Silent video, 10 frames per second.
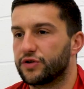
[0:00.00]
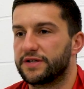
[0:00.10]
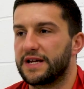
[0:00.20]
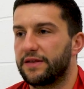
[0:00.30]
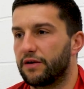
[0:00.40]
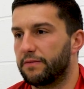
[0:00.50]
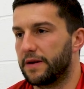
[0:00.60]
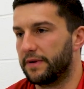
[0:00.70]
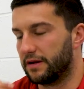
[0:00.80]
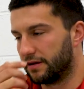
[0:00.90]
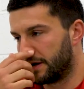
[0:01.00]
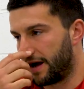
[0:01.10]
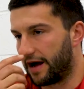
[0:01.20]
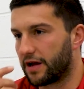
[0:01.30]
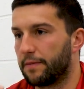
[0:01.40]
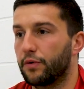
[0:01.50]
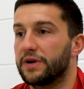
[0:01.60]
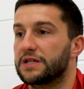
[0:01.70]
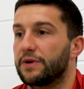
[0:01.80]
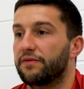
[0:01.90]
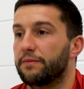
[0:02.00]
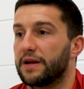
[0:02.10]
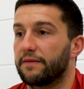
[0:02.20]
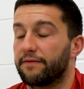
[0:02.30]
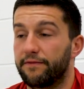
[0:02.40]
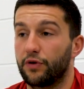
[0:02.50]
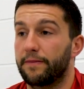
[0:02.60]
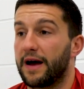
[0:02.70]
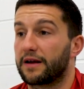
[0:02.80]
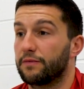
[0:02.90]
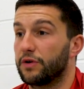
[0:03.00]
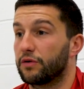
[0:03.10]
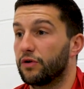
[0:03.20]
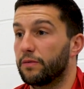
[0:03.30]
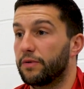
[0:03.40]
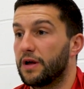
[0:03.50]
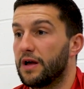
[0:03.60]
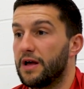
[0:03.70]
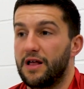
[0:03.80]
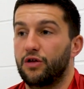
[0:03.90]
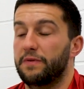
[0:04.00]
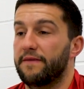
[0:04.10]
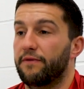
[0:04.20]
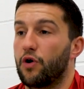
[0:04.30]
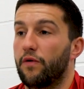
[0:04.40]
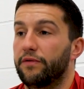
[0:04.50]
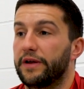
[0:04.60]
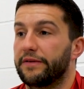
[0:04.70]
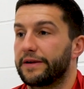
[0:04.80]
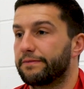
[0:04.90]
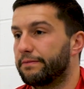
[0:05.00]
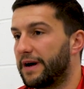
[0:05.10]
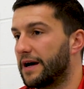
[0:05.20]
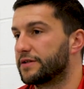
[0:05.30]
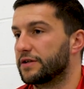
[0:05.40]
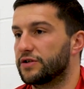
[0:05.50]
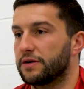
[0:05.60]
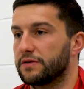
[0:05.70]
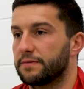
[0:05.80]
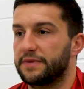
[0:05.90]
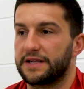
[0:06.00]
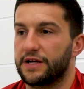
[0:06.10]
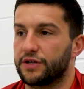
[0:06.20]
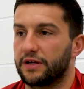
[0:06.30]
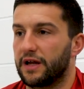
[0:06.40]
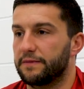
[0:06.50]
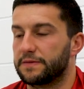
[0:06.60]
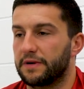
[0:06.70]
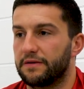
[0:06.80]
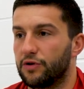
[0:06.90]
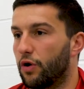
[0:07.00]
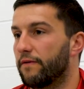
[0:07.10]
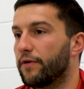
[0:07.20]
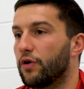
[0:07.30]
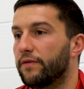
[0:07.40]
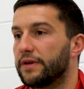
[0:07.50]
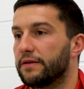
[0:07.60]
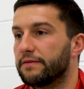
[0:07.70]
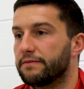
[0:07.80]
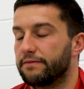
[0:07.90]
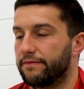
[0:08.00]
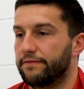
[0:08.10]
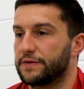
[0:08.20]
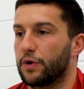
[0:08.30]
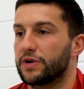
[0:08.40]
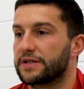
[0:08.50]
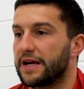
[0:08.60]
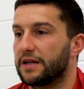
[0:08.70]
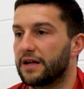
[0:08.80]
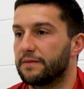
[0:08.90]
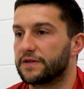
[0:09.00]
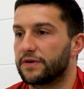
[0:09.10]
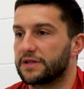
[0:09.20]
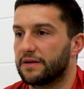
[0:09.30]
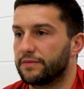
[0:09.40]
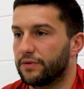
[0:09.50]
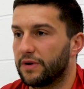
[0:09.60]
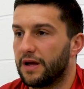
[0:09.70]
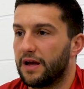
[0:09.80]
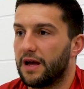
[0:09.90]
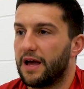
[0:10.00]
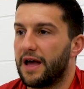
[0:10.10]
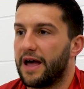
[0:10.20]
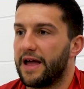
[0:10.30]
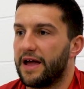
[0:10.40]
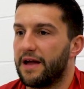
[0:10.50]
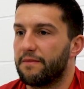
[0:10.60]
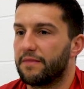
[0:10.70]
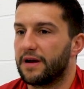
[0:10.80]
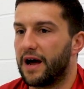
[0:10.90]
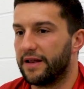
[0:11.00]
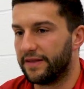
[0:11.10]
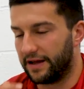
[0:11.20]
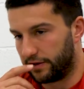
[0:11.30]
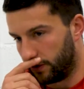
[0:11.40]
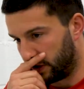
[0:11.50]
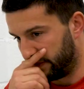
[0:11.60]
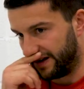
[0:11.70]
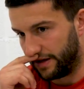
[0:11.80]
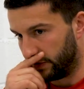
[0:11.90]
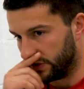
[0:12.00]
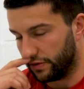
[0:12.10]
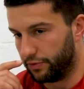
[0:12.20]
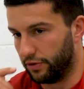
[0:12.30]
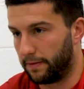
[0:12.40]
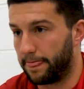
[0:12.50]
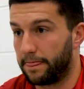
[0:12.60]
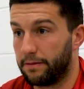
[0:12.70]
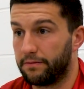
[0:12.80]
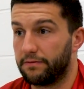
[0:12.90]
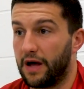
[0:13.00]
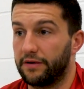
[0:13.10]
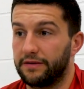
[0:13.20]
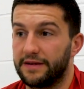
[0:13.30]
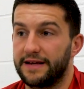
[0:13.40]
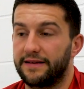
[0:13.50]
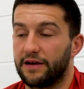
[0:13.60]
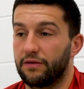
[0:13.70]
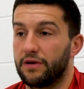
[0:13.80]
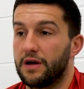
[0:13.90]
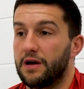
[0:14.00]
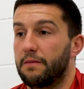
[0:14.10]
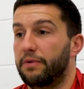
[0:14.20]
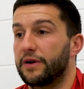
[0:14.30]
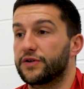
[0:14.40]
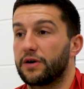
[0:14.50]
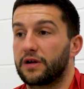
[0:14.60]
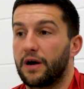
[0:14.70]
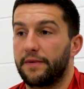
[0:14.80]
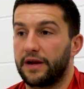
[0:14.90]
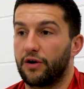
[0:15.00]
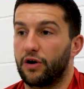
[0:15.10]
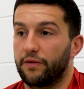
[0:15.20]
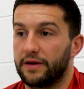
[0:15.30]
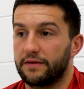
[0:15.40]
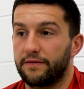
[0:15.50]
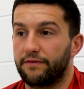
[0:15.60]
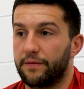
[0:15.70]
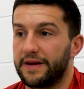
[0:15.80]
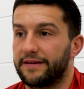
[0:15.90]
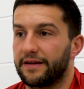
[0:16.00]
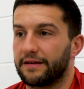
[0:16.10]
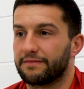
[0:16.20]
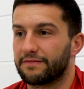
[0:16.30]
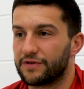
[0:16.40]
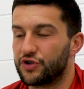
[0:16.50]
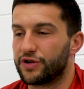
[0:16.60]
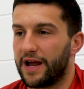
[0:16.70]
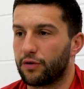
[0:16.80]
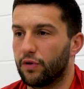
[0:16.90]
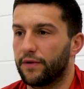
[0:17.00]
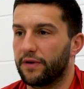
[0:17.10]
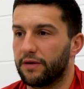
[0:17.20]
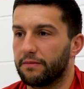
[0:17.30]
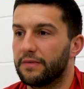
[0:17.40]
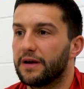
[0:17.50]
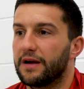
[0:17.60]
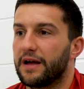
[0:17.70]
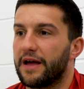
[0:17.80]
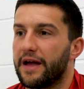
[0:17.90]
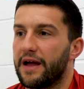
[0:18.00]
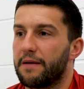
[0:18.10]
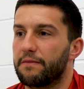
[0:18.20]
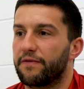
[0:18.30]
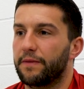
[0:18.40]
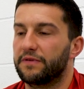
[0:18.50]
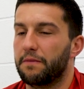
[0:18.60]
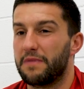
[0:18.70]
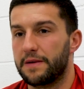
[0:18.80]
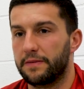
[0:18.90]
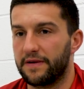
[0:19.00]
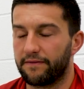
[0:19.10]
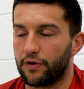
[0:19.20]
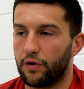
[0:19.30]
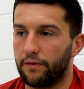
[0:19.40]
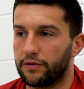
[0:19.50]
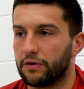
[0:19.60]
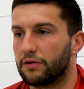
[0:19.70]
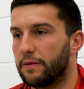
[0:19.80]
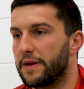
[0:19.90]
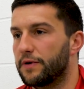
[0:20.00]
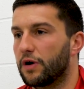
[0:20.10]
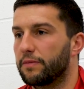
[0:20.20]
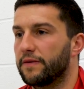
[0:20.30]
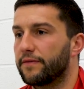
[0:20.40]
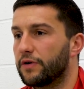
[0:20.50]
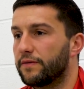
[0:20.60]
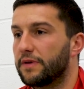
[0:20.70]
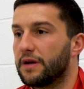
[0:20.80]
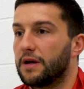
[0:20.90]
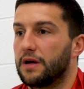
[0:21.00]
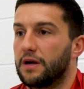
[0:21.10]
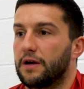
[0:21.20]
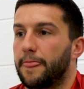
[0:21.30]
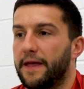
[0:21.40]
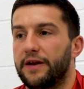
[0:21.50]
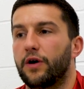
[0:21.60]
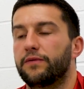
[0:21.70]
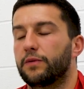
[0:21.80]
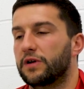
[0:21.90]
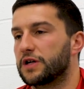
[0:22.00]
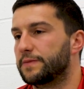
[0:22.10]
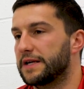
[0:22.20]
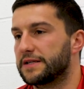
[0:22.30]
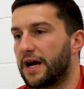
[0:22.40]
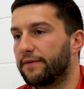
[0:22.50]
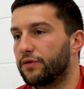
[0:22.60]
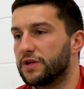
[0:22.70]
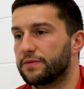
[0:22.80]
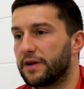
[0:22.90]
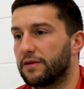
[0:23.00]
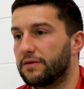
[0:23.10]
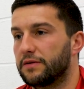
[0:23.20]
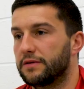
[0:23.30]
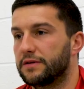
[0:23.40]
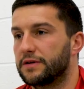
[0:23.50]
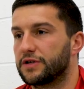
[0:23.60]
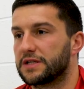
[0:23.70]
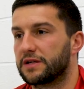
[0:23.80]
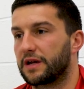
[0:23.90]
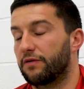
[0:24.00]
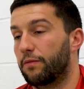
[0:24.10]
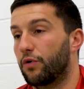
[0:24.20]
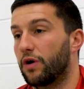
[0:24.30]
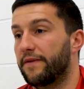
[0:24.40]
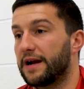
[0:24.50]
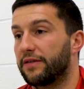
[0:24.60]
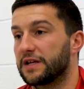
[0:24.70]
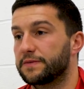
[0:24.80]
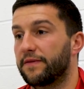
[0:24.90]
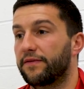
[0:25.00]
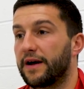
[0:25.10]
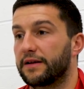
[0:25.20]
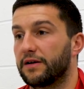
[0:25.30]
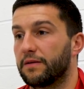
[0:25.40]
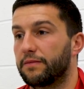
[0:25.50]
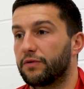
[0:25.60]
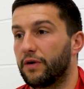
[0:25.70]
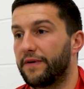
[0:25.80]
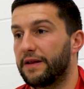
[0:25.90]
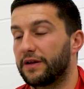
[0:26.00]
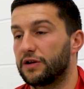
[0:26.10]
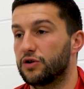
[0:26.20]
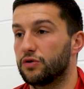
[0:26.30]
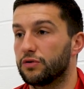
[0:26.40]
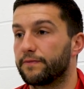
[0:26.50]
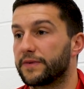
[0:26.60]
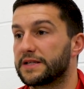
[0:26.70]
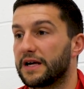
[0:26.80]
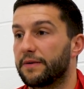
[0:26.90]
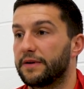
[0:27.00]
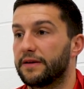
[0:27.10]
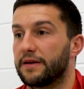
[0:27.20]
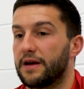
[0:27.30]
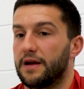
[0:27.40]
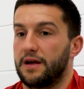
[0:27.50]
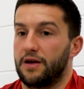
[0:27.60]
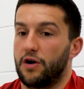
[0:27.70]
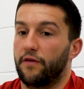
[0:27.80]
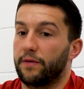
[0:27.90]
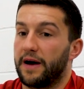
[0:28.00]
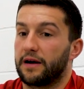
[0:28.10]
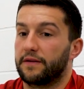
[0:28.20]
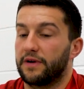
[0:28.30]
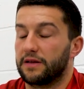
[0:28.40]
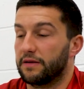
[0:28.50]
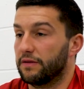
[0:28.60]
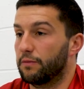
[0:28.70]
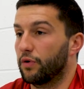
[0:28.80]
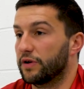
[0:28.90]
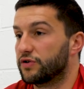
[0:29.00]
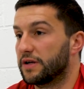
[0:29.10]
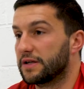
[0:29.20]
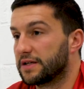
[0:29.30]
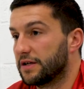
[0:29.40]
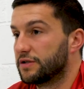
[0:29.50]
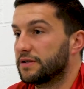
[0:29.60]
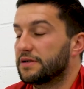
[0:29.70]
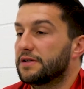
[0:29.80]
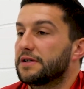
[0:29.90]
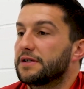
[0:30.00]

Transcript: So say they're maybe a couple of weeks away from being fully back in the group, they'll be involved in like passing drills and possession games, but not involved in small sided games, for example. And in that document, I'll detail players that are coming in early for me to check over with them, for them to maybe be involved or maybe not be involved. And then often we'll touch base in the afternoon as well, just to report if anything's been flagged up or if anything new has happened off the back of like the morning training session.